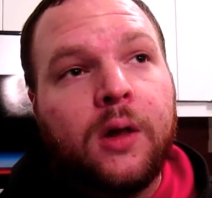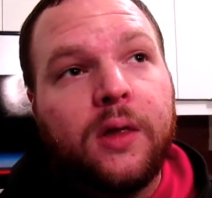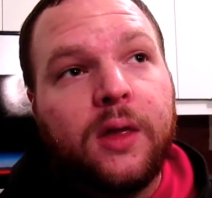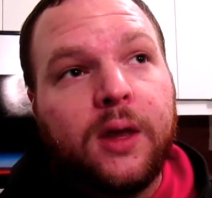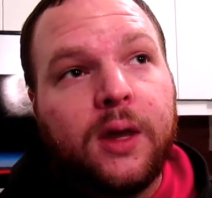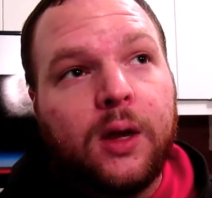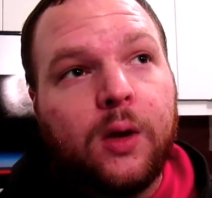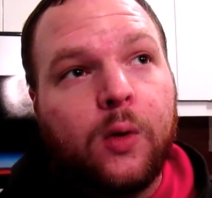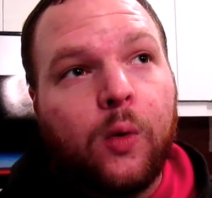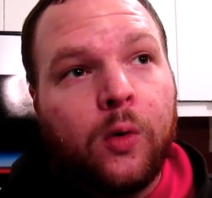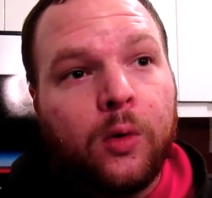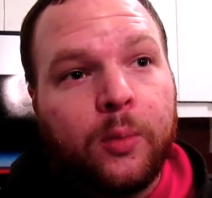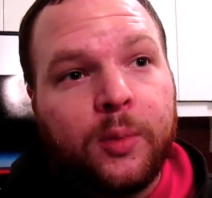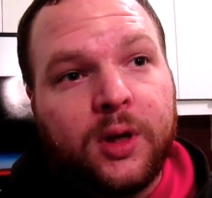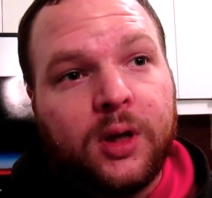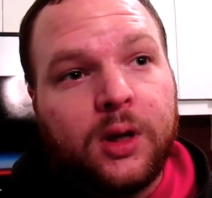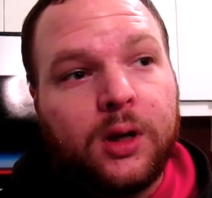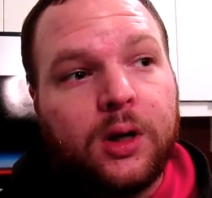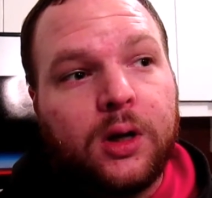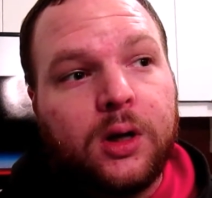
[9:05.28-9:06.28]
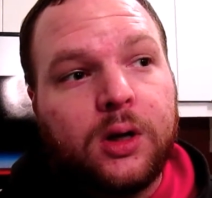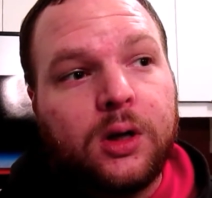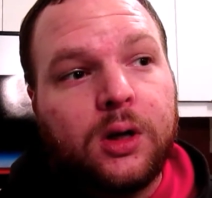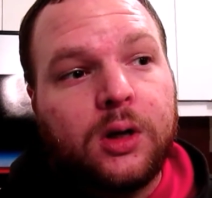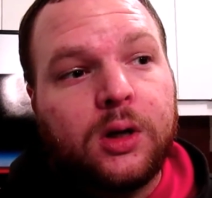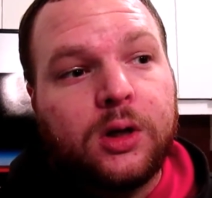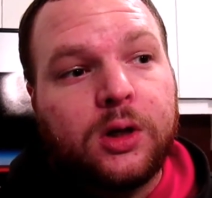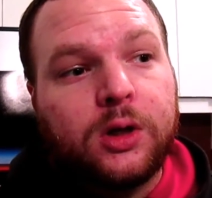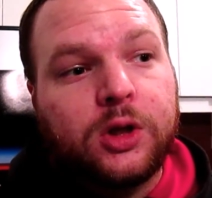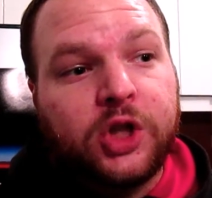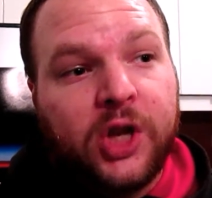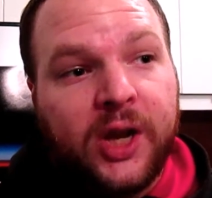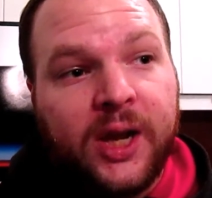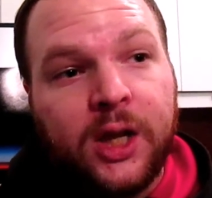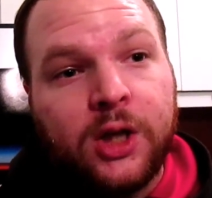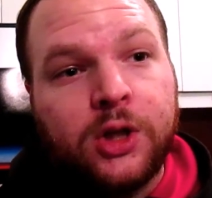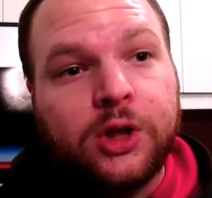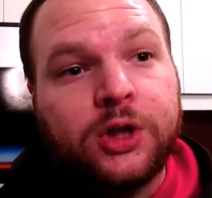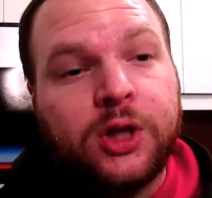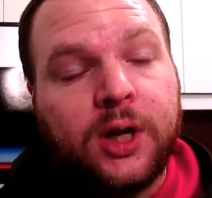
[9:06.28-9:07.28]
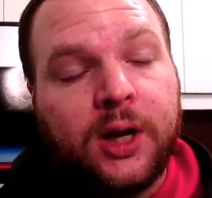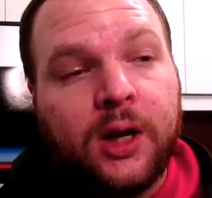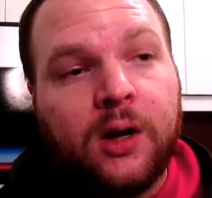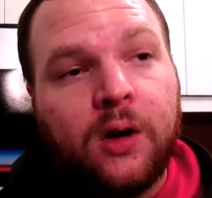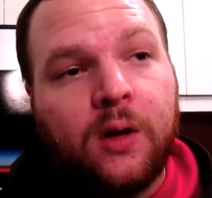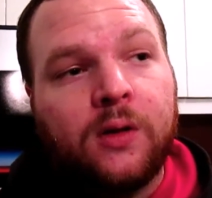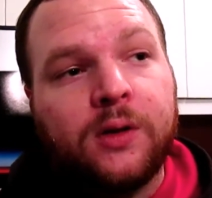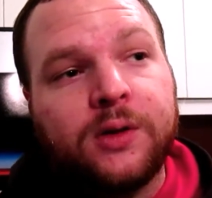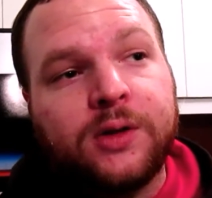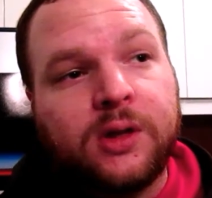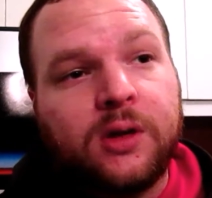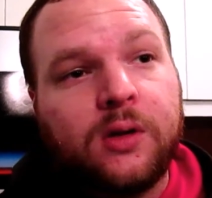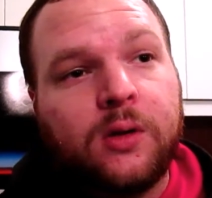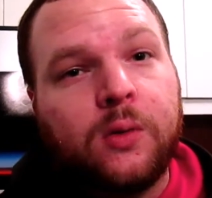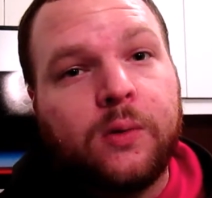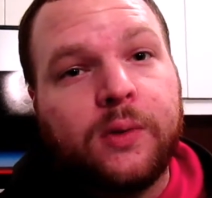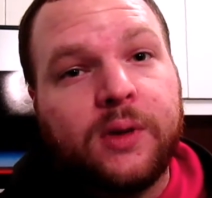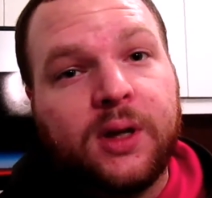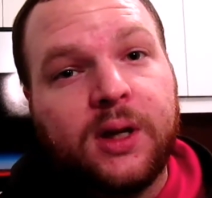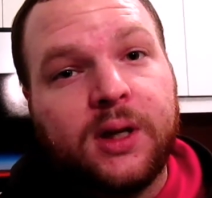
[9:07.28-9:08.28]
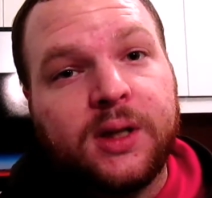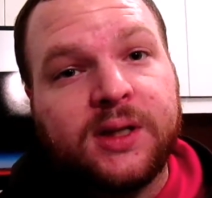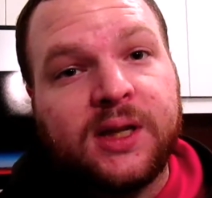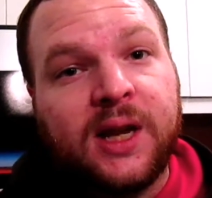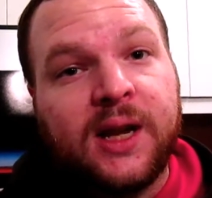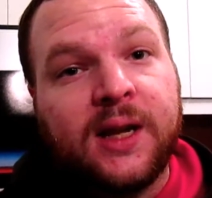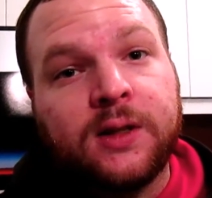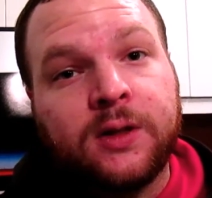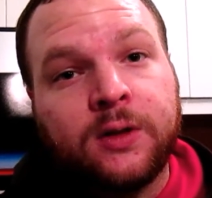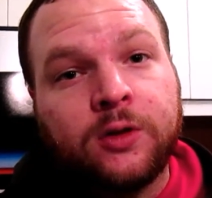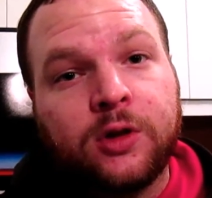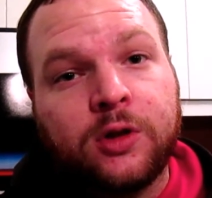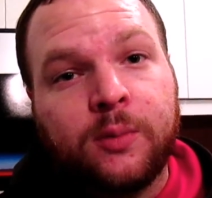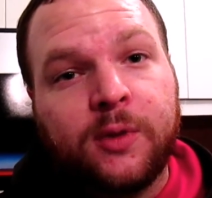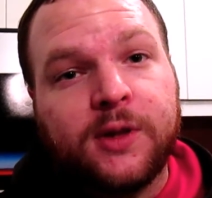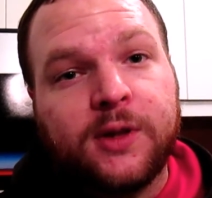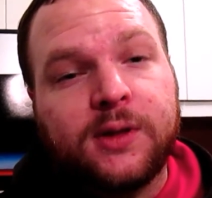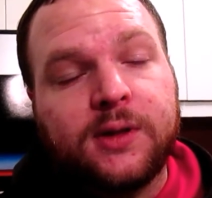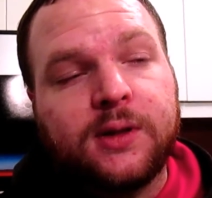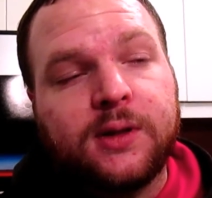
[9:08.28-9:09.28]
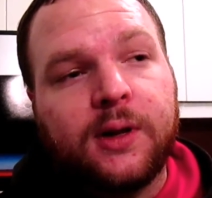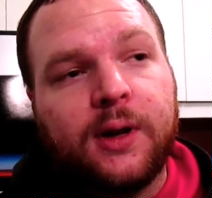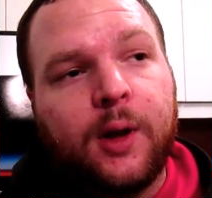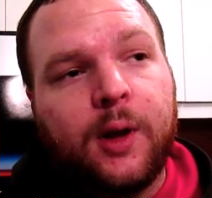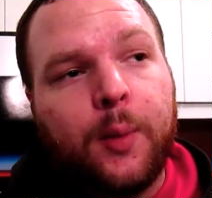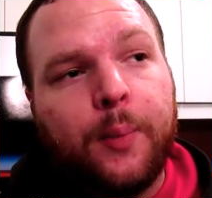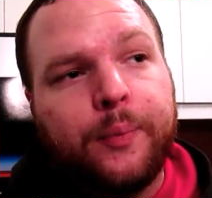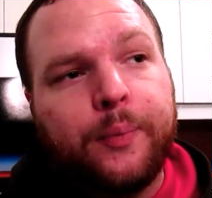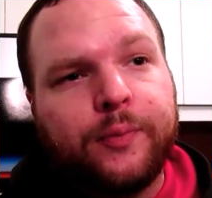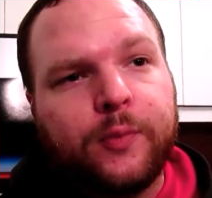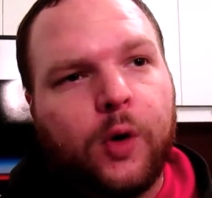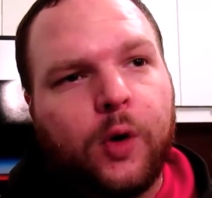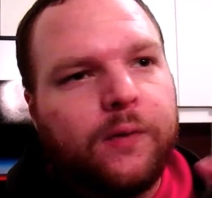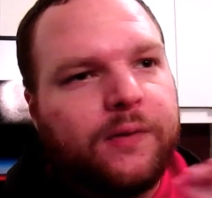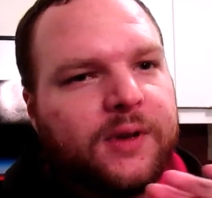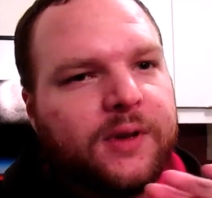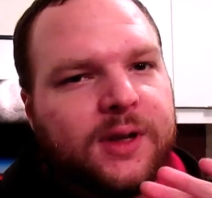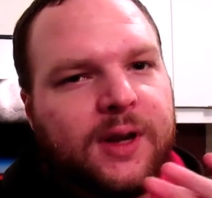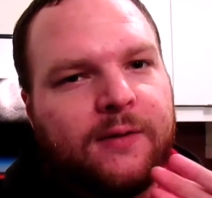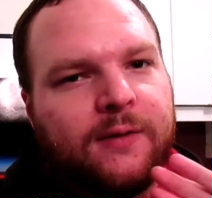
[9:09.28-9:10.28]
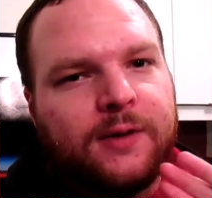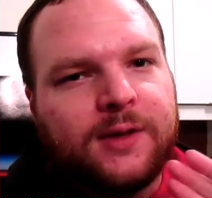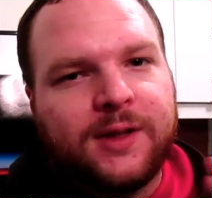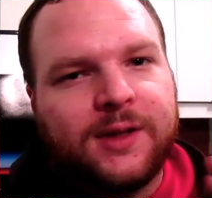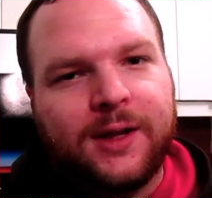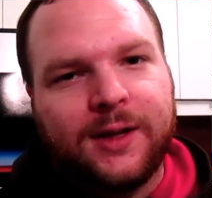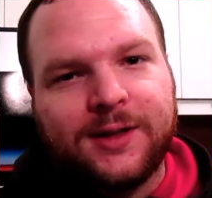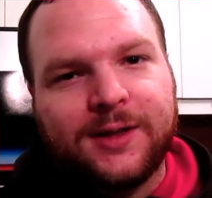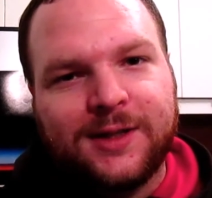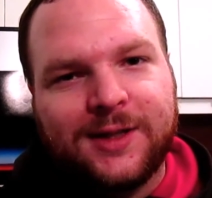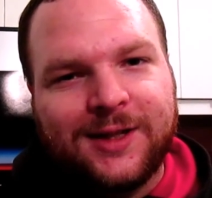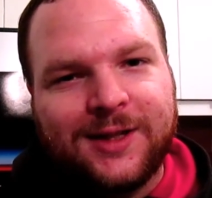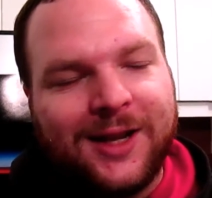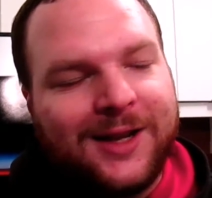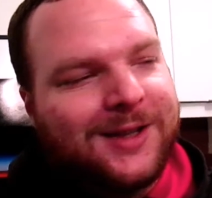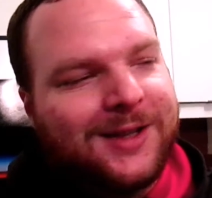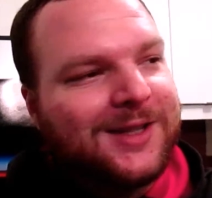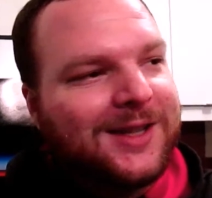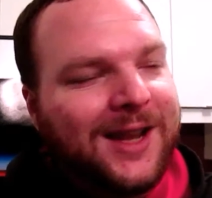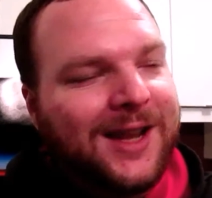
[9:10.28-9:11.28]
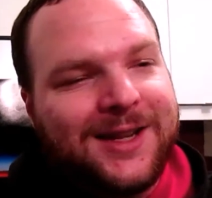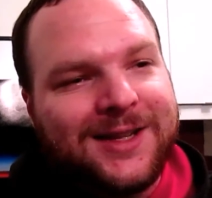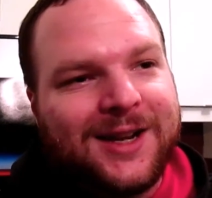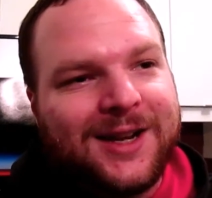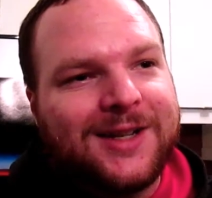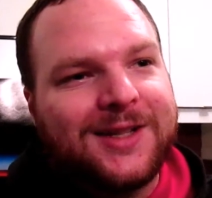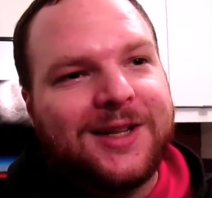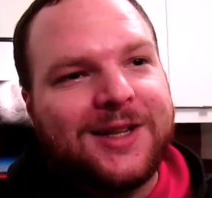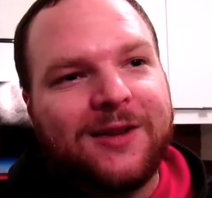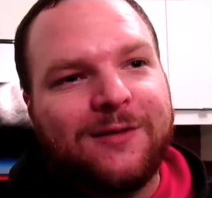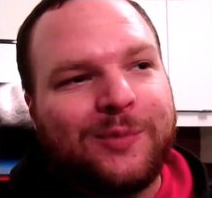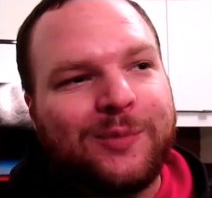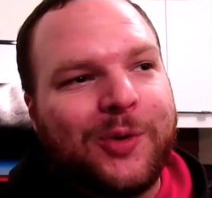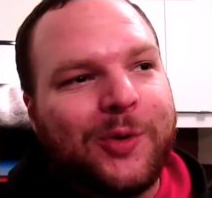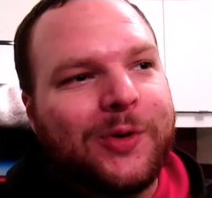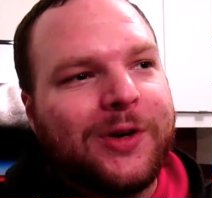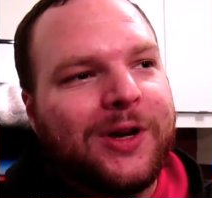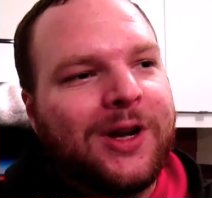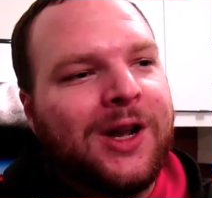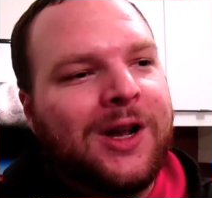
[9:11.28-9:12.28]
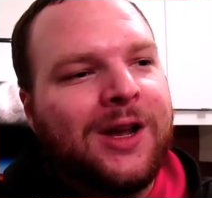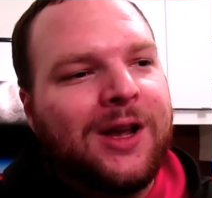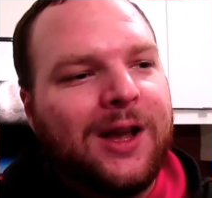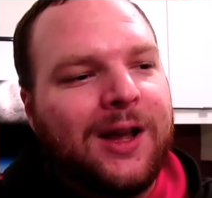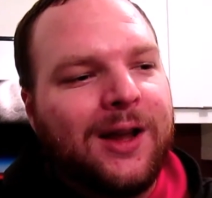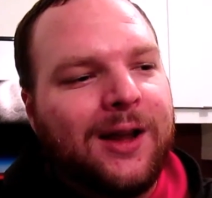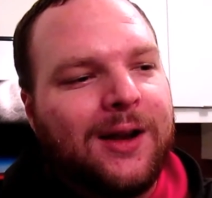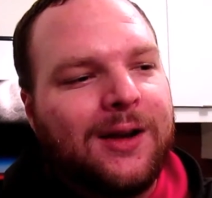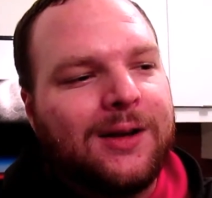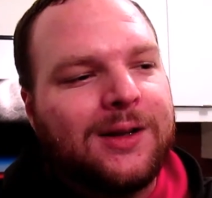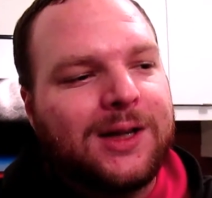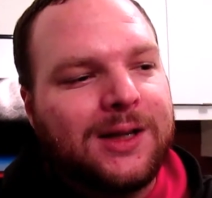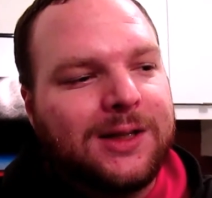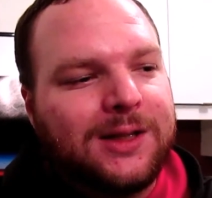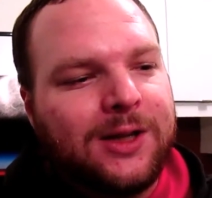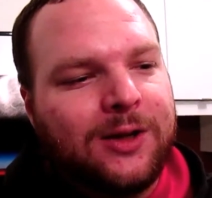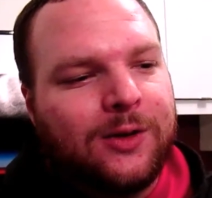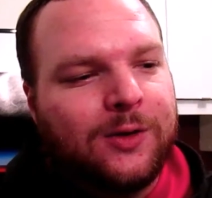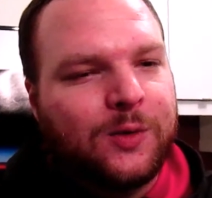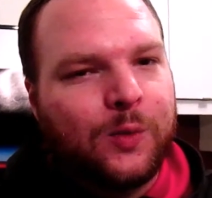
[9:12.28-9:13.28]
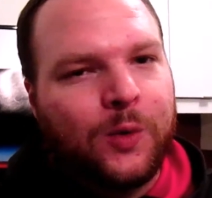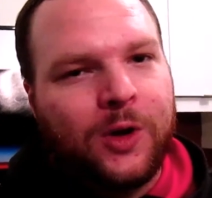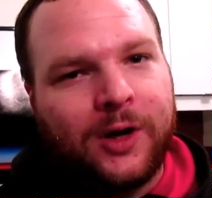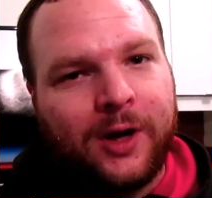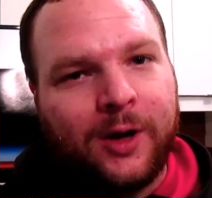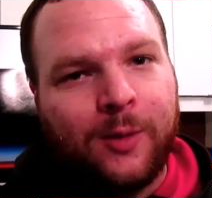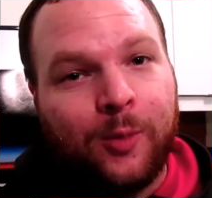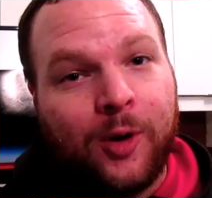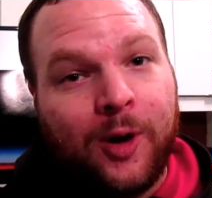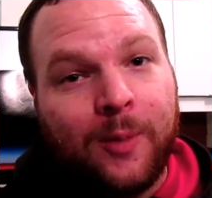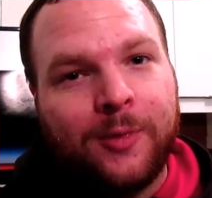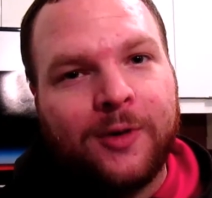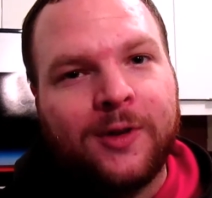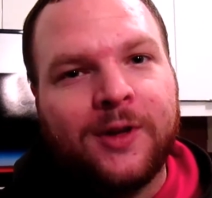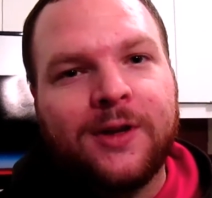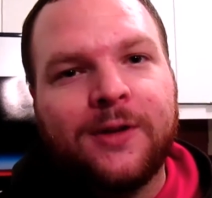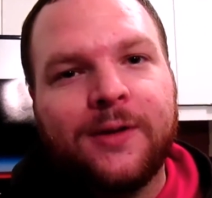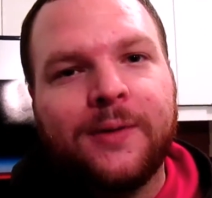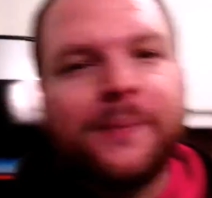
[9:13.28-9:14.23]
the orbit change and also the science instruments. Hopefully everything stays out of safe mode and continues working properly.